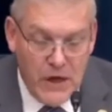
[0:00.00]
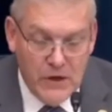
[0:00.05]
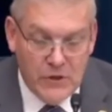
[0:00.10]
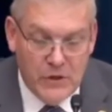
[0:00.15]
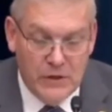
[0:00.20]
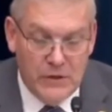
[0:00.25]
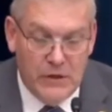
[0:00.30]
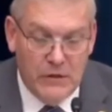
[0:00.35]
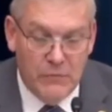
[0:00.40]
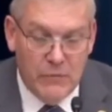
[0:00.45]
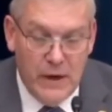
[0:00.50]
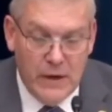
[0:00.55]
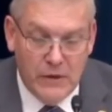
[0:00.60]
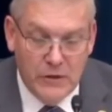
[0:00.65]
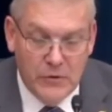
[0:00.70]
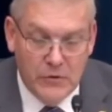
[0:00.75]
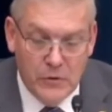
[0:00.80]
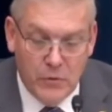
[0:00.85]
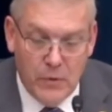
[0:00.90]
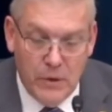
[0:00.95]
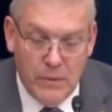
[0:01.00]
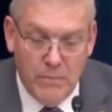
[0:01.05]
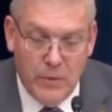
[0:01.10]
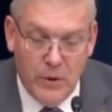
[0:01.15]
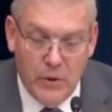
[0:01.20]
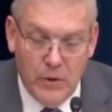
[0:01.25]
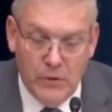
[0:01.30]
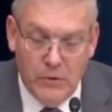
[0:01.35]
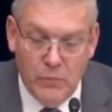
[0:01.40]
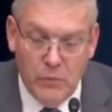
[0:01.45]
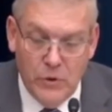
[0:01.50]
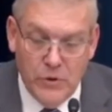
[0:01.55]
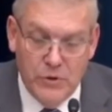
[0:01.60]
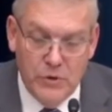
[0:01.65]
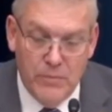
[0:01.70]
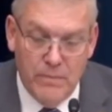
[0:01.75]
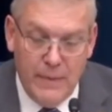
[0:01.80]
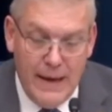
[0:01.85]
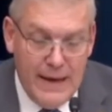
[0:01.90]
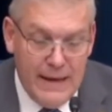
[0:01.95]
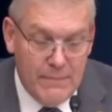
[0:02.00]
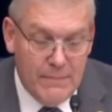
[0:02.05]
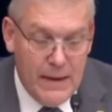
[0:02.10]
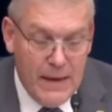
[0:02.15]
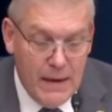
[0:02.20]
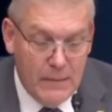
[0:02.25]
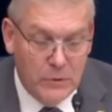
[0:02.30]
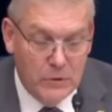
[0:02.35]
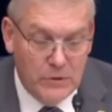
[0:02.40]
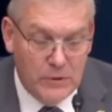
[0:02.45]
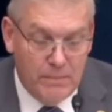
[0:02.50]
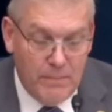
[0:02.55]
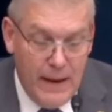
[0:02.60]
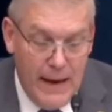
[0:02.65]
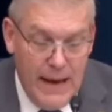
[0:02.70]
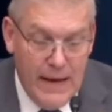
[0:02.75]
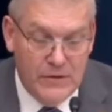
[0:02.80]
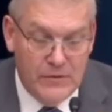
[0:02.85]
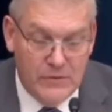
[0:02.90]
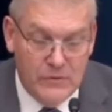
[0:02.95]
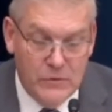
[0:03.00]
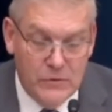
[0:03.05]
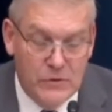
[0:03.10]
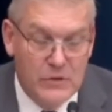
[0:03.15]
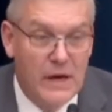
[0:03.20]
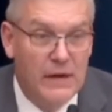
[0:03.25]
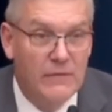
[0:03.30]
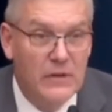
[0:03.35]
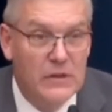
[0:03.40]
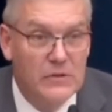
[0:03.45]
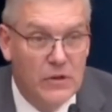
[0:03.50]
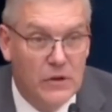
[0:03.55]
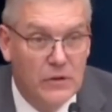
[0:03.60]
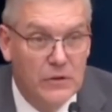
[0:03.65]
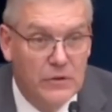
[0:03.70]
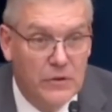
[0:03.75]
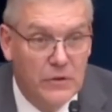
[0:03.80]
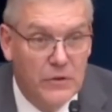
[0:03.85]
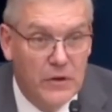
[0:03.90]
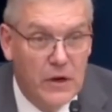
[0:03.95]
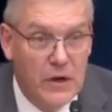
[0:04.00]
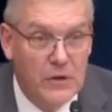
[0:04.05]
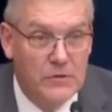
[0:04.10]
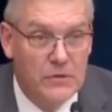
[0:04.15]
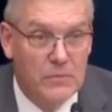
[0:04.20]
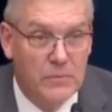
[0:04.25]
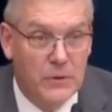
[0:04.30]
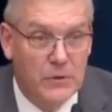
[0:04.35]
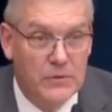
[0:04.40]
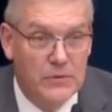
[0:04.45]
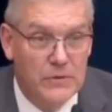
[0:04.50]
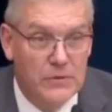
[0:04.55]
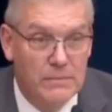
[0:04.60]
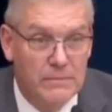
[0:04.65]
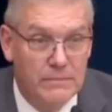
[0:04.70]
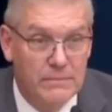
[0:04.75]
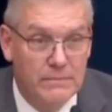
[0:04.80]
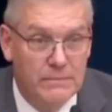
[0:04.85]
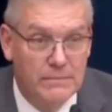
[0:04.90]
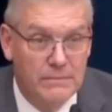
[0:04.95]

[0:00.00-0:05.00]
reduction in regulatory burden, would your bank be able to pass those savings on to your customers?